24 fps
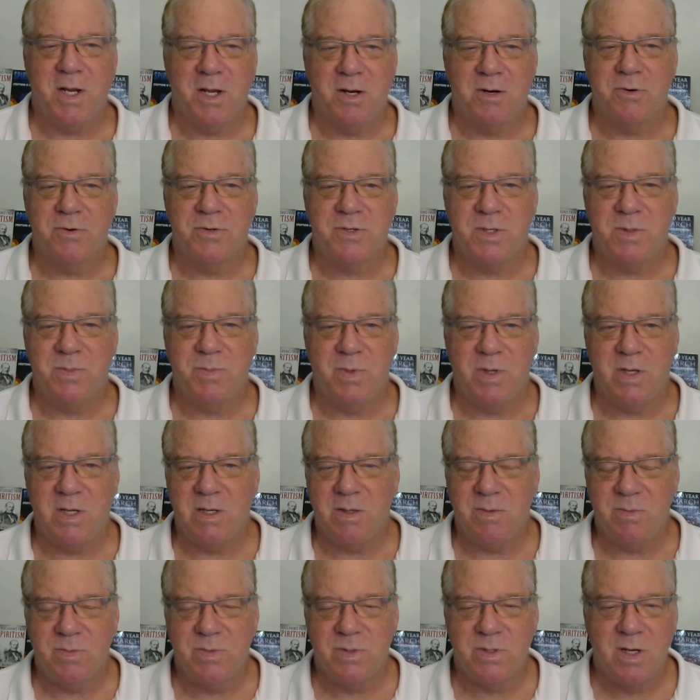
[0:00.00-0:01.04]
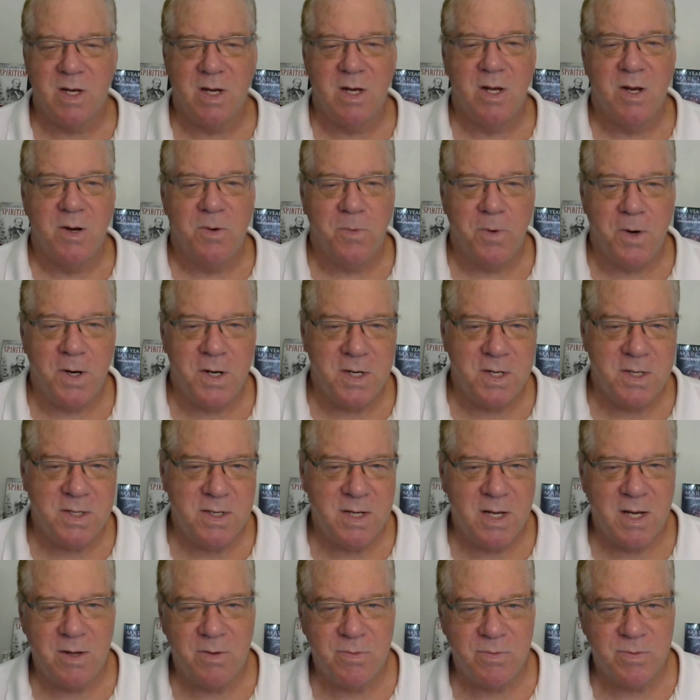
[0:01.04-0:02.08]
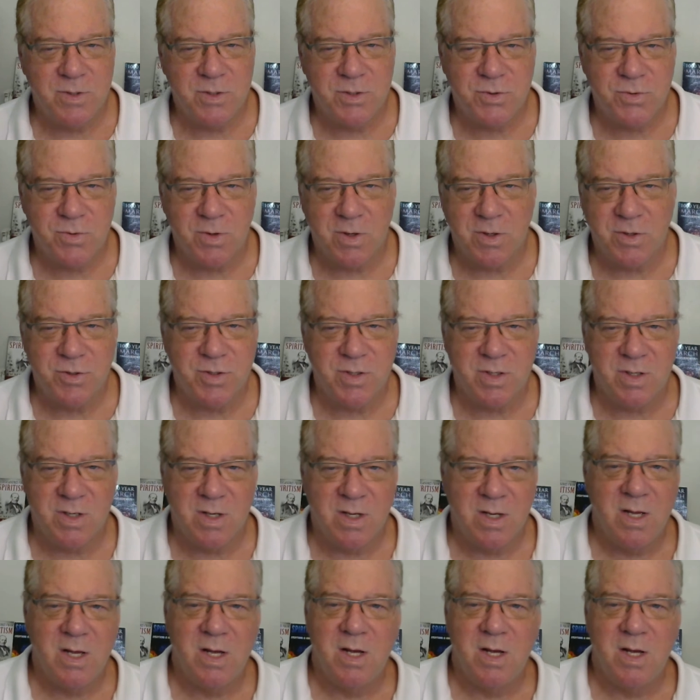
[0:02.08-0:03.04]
energy beams raining down destruction.